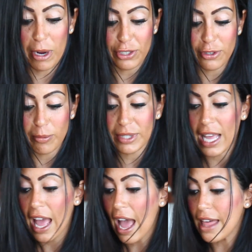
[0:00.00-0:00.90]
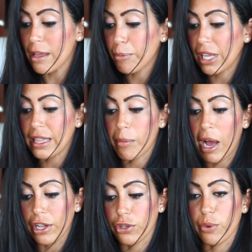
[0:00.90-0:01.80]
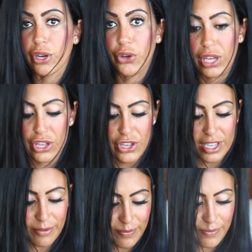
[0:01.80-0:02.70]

mushrooms and then plate them onto a cookie sheet.